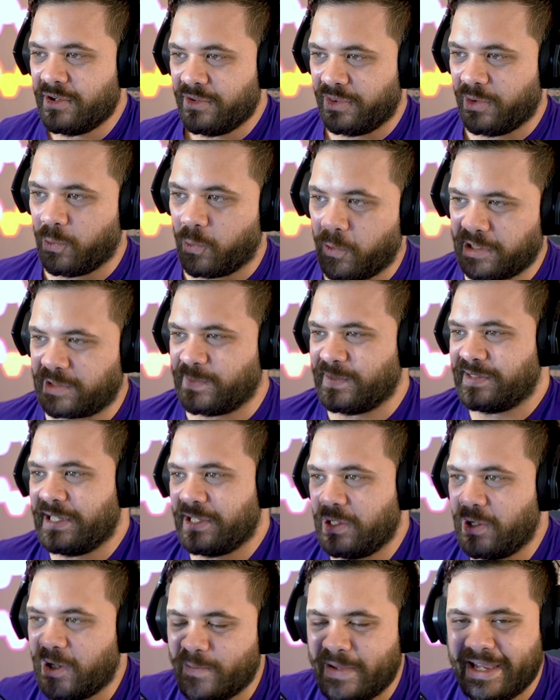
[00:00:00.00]
the worst
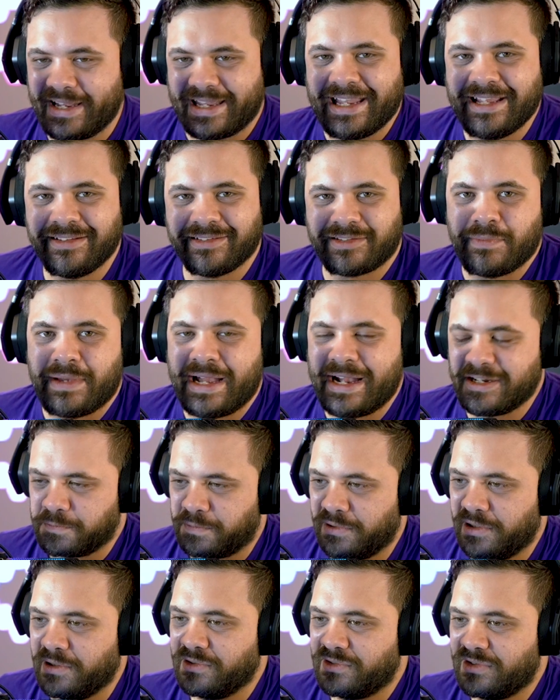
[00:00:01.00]
mistake you can make in Smash
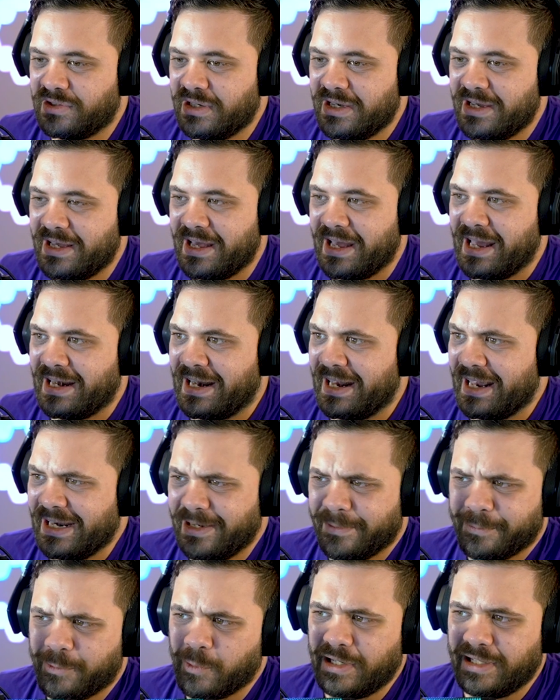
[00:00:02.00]
Bros. And I
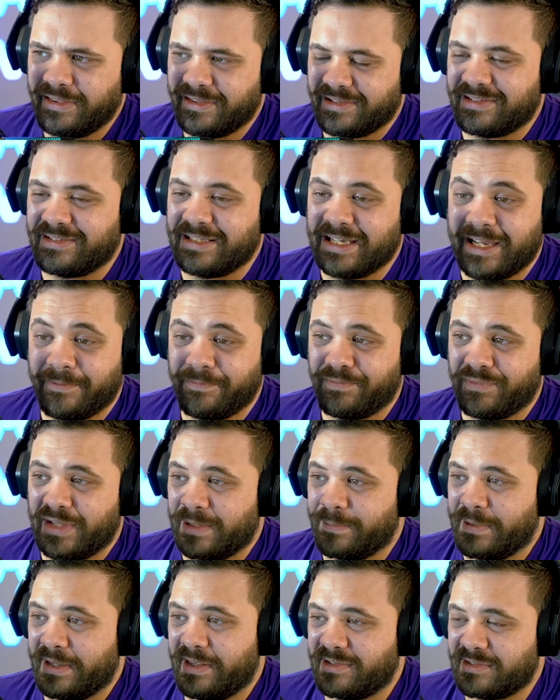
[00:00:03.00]
end up winning the set,
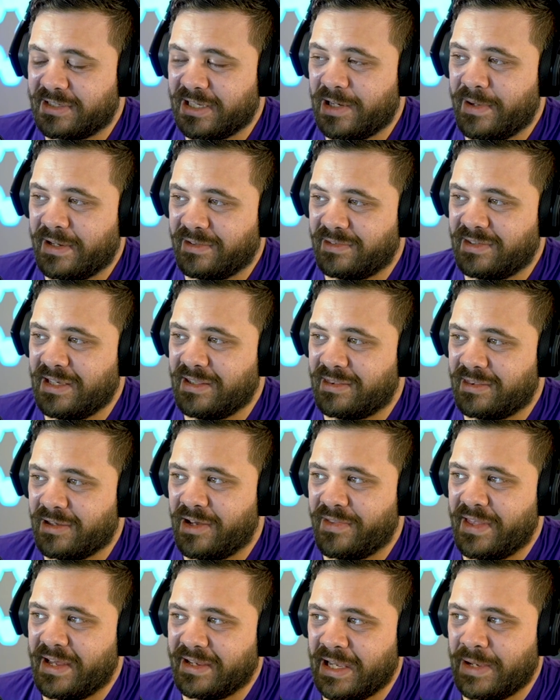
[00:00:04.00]
like by the skin of my teeth
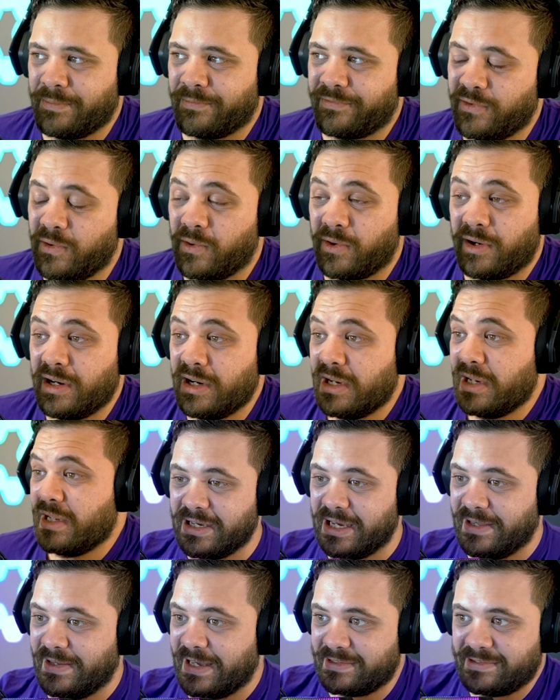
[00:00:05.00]
on that game four.
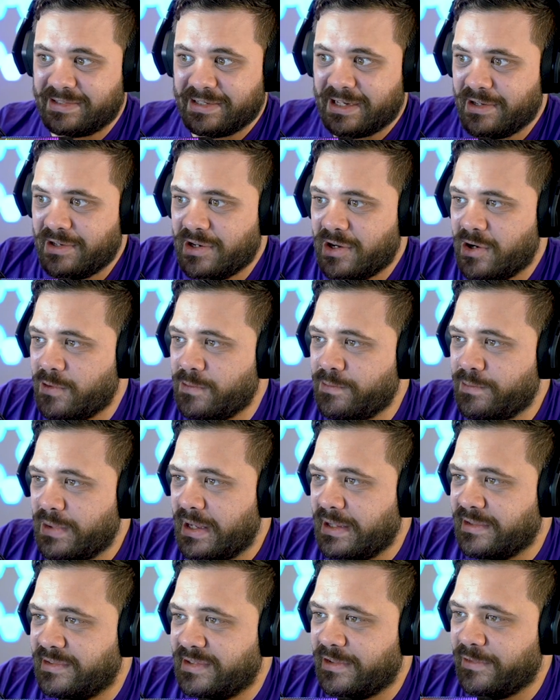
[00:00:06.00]
And next thing I know,
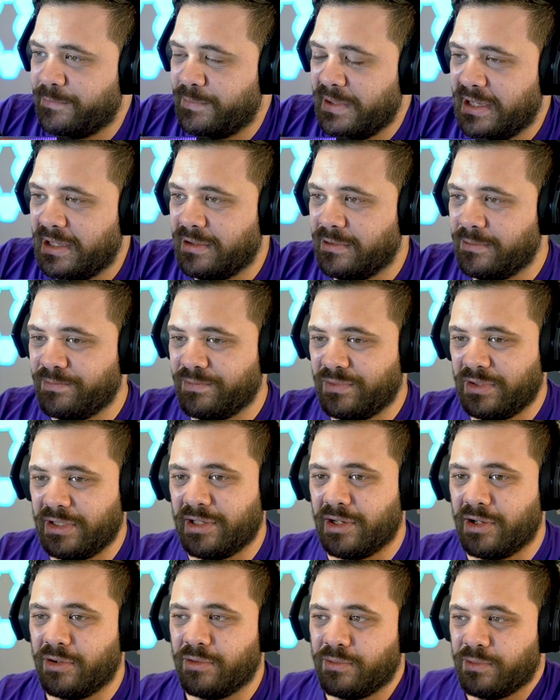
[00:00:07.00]
instead of being,
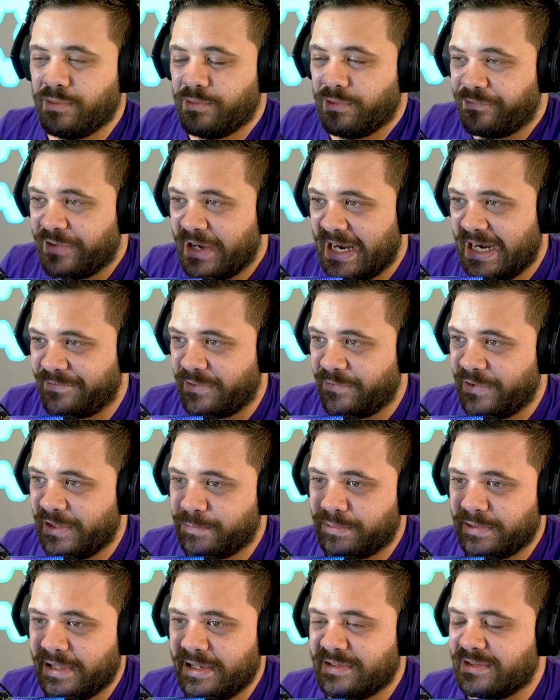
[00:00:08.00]
you know, fighting for
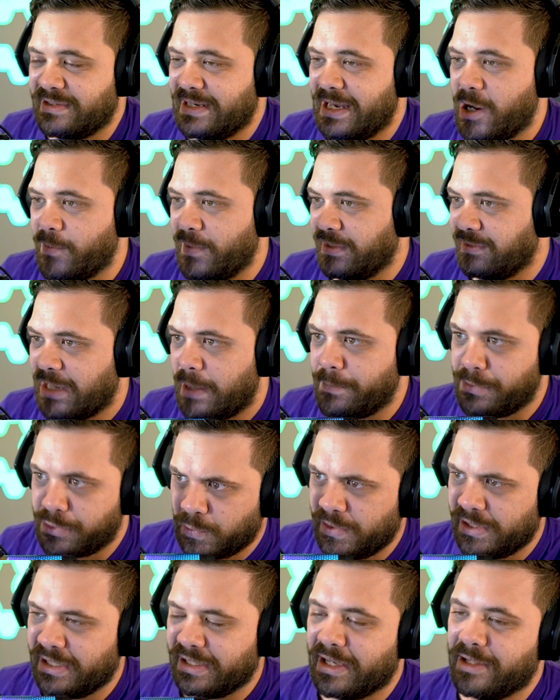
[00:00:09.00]
fifth place, now I'm in top
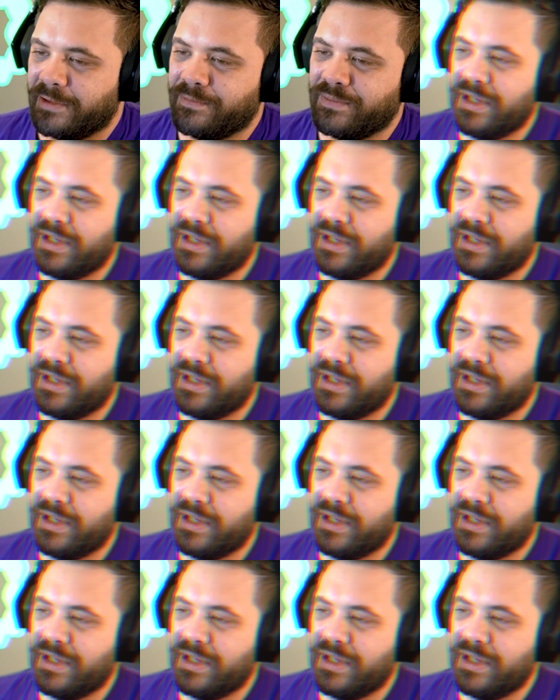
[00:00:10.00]
three again.